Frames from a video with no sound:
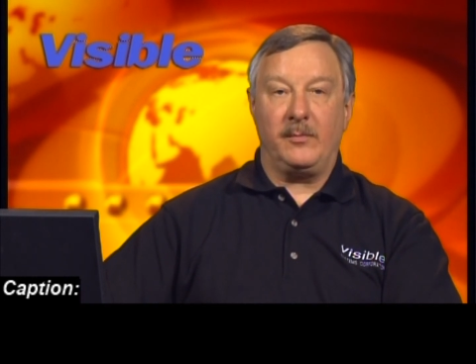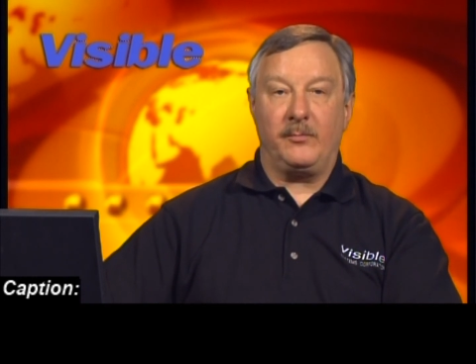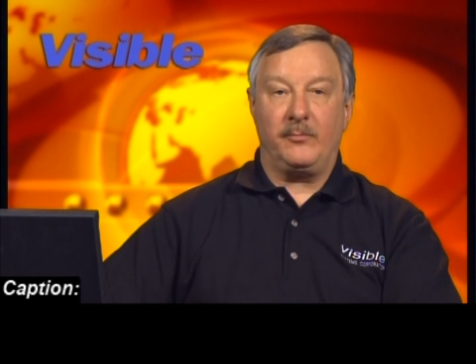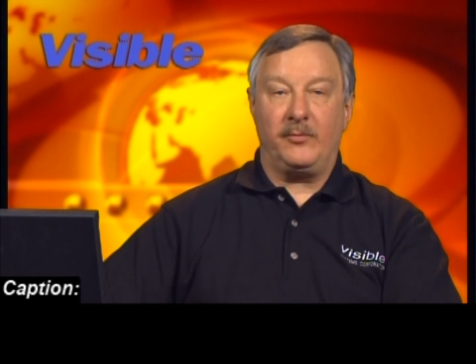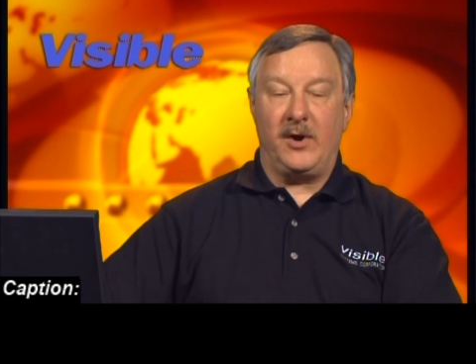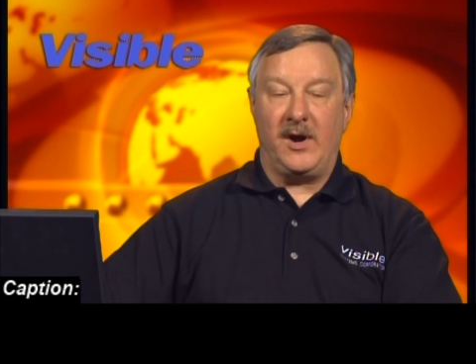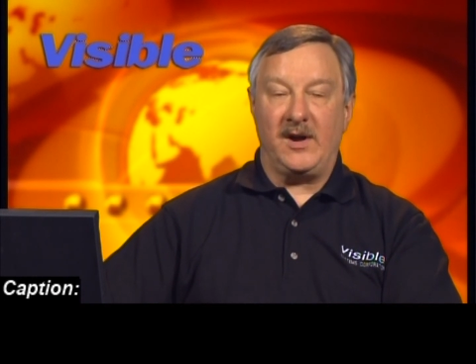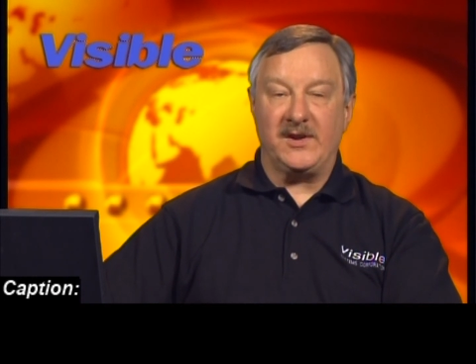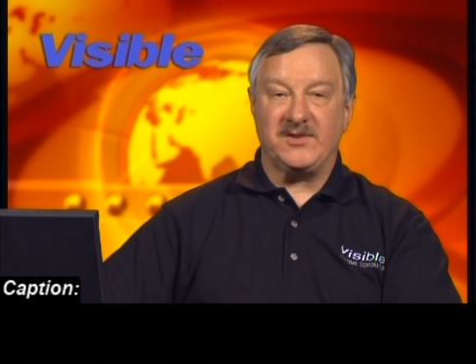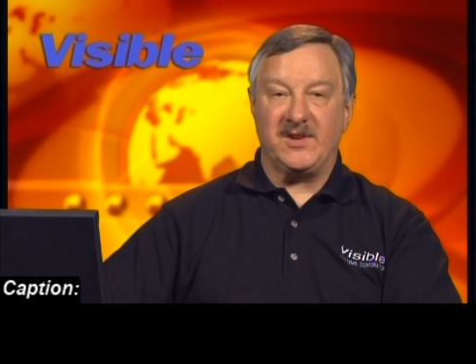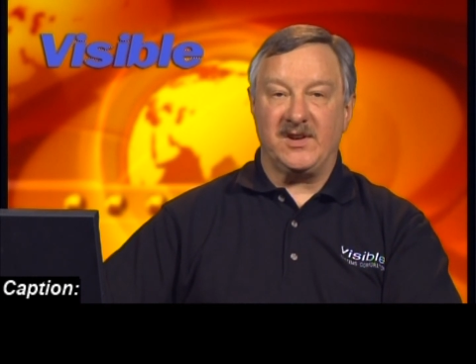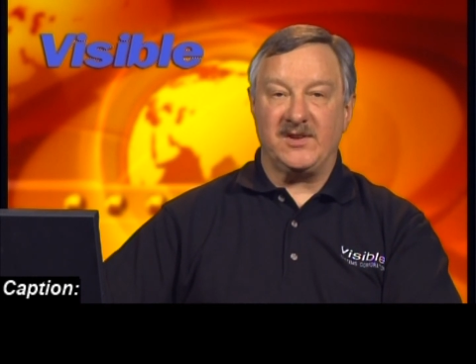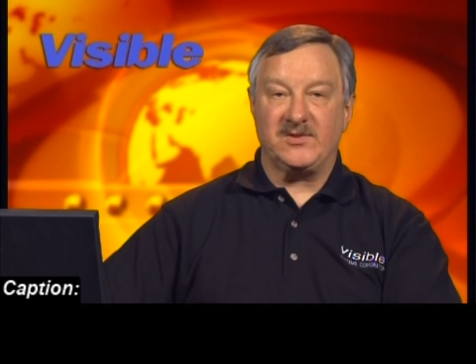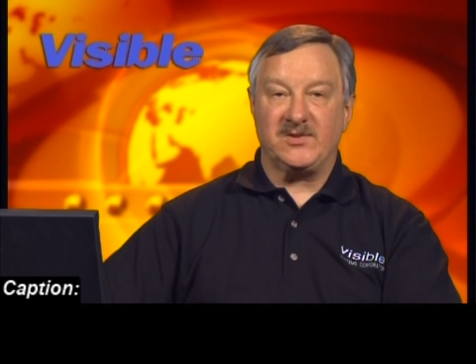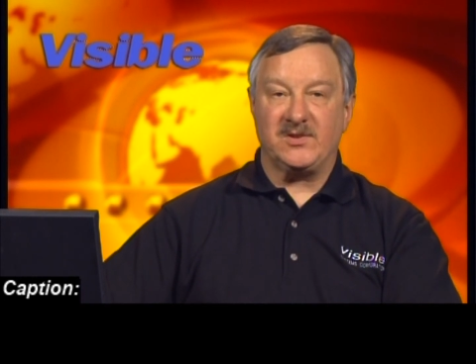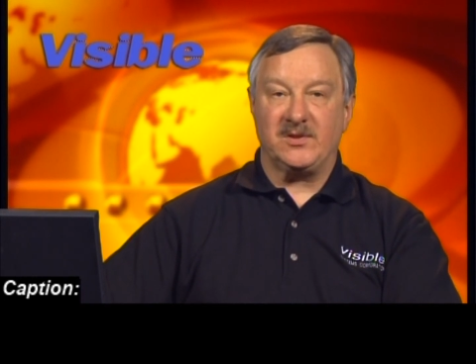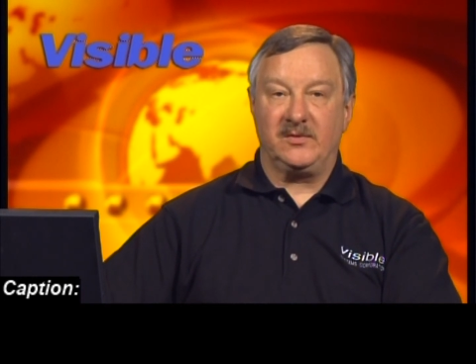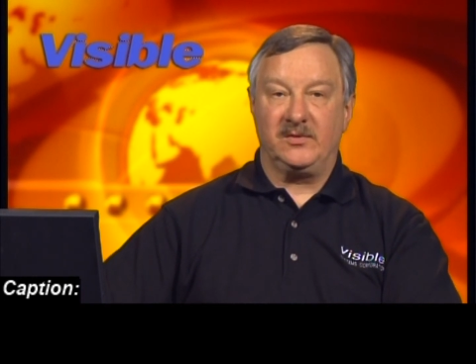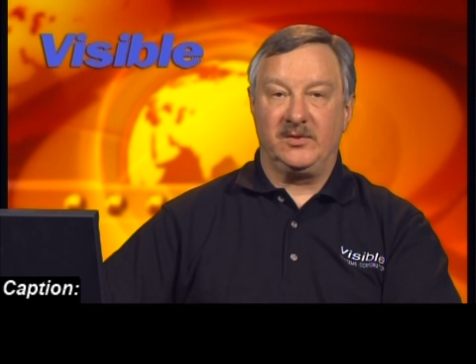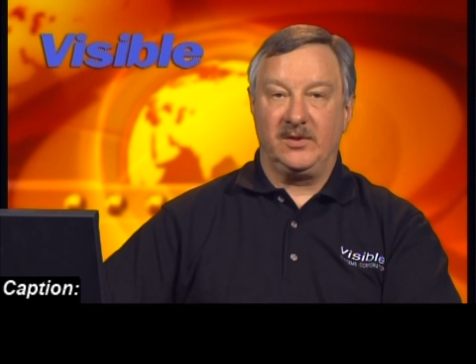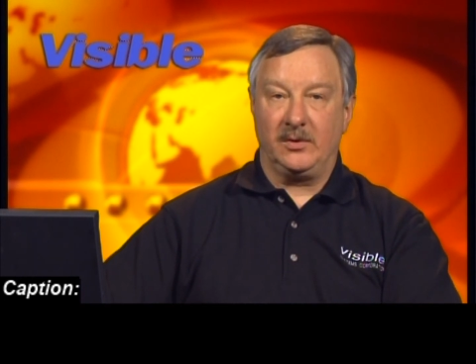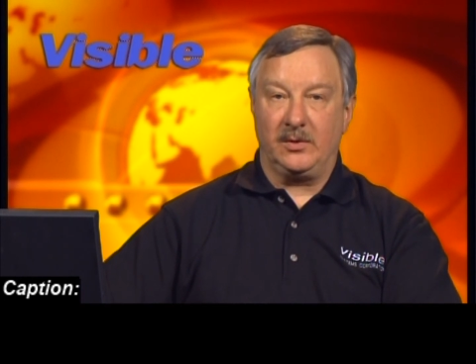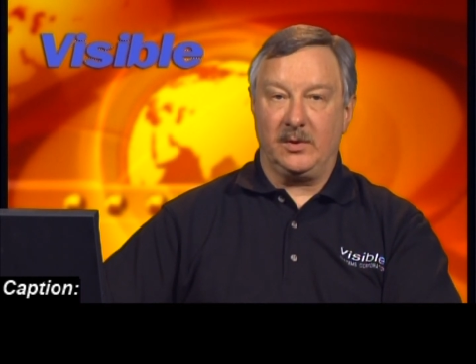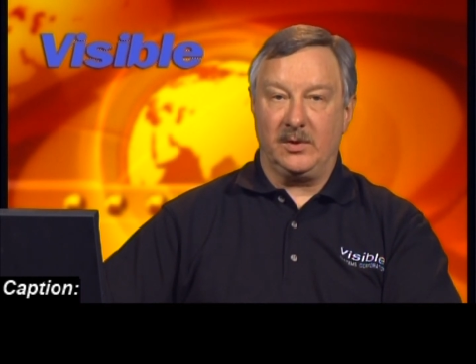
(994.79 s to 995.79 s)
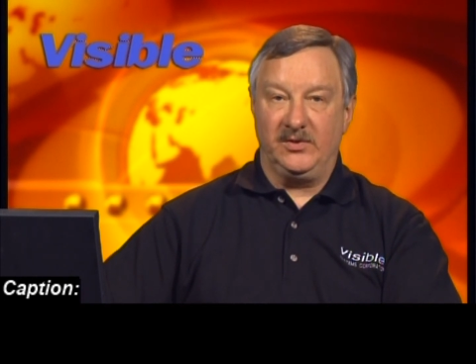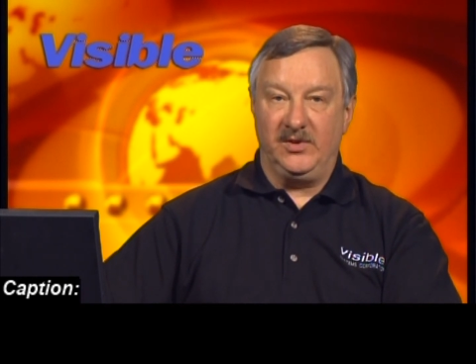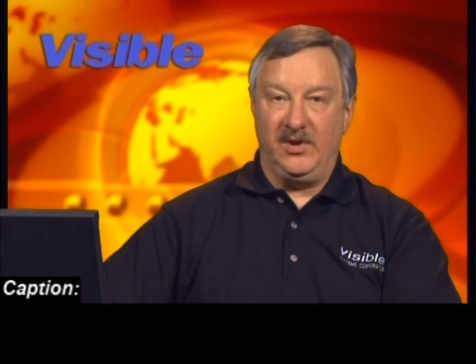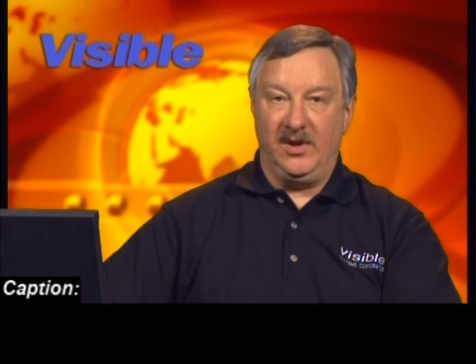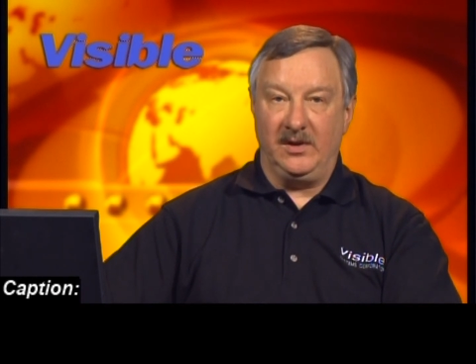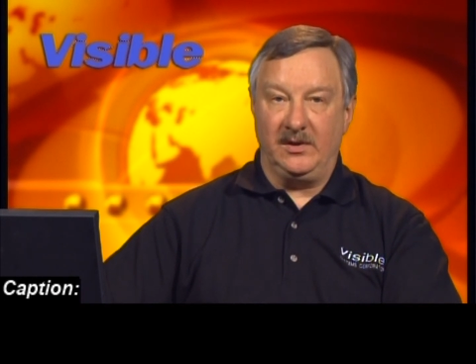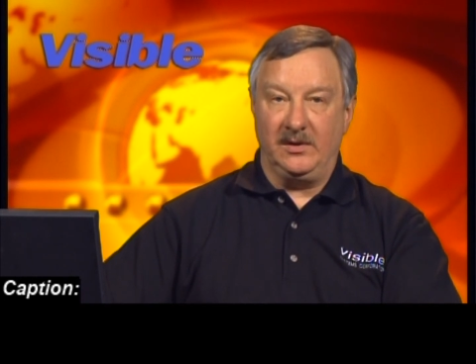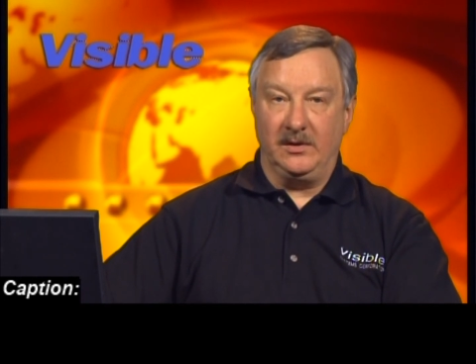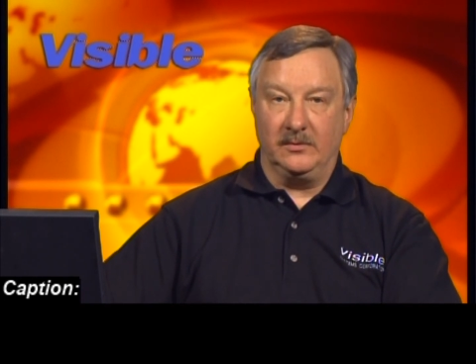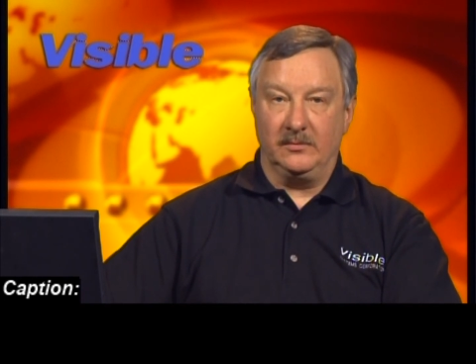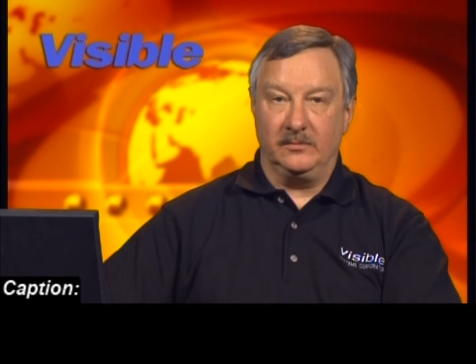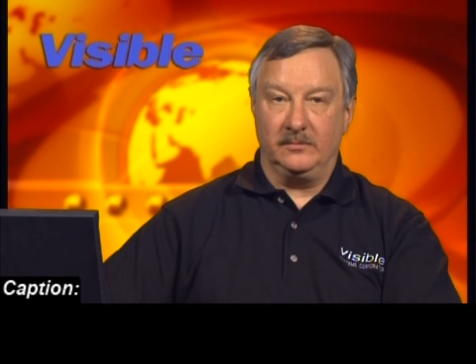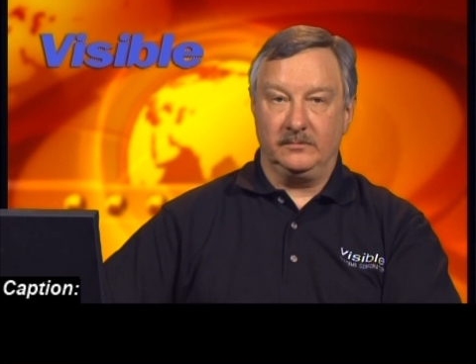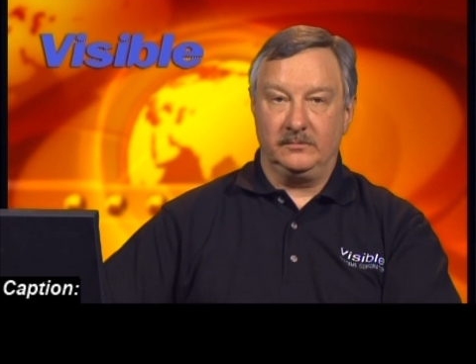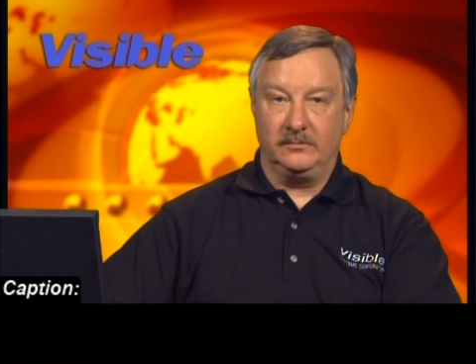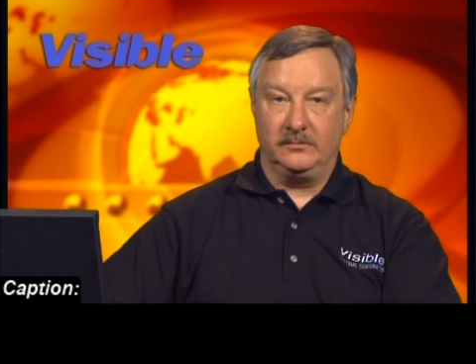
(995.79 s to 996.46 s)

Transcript: process to continue.